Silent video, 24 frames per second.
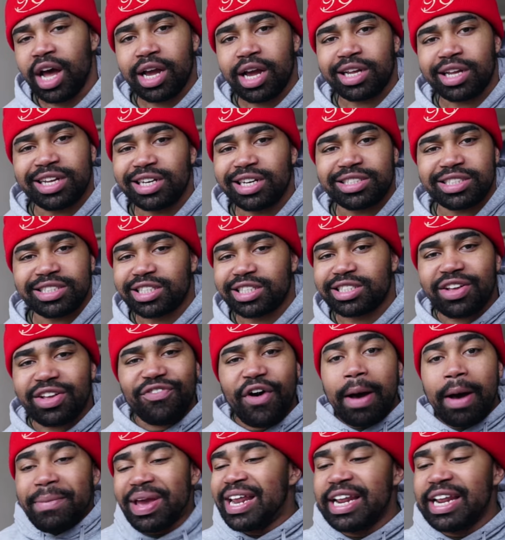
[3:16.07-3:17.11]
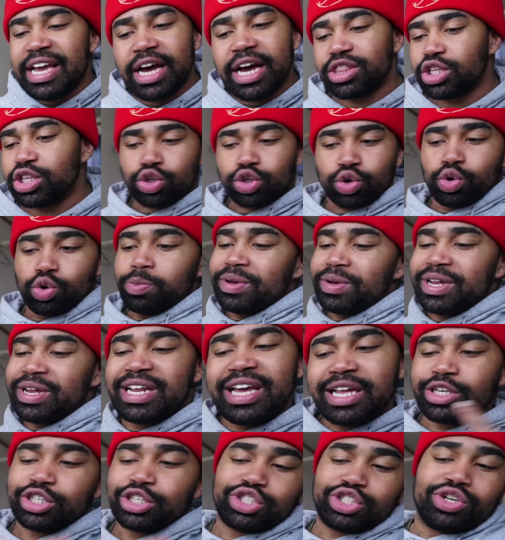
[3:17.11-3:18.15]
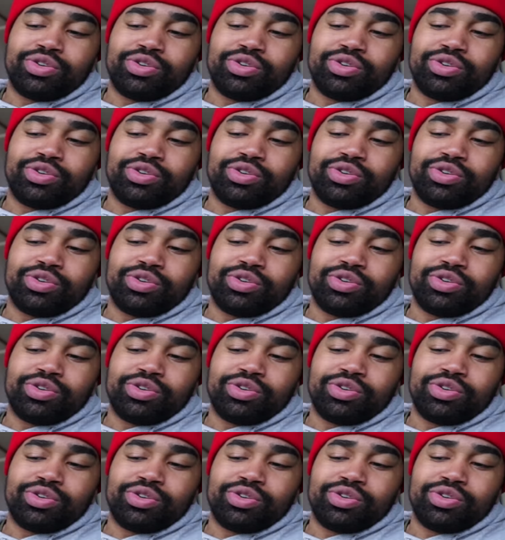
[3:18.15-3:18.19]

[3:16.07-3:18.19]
Cause if I'm any other group in the industry